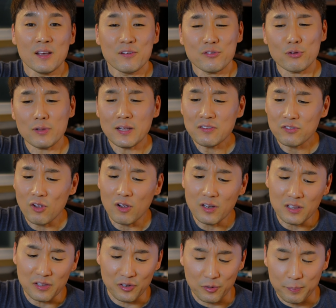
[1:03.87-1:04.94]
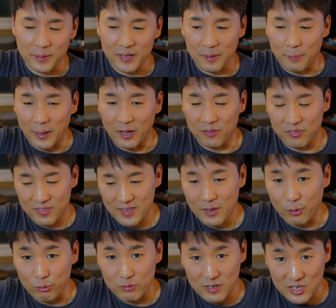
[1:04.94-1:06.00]
So let's talk a little bit about the
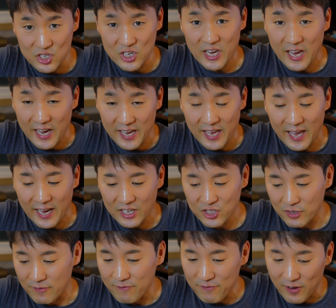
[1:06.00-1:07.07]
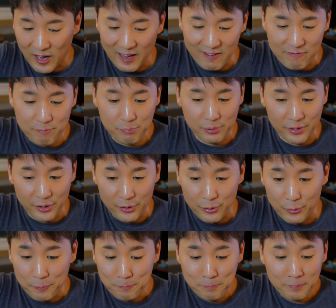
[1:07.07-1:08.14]
whole DJI Action 5
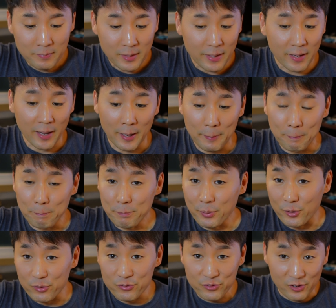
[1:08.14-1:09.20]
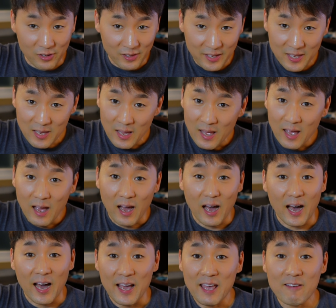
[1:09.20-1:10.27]
Pro. Personally,
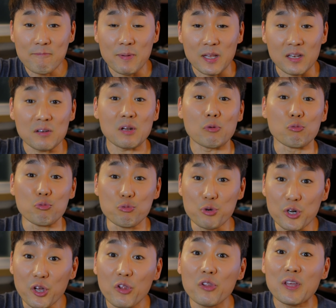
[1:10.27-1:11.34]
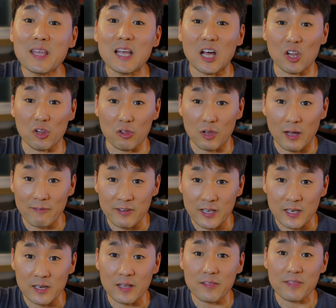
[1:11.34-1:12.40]
I have been really
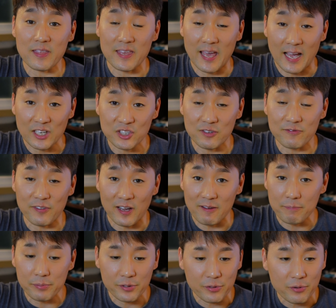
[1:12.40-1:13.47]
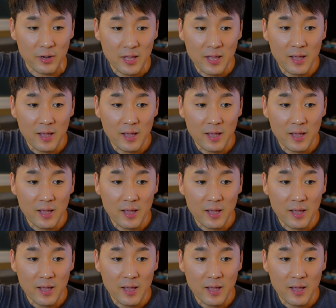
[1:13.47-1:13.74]
loving the Action 5 Pro.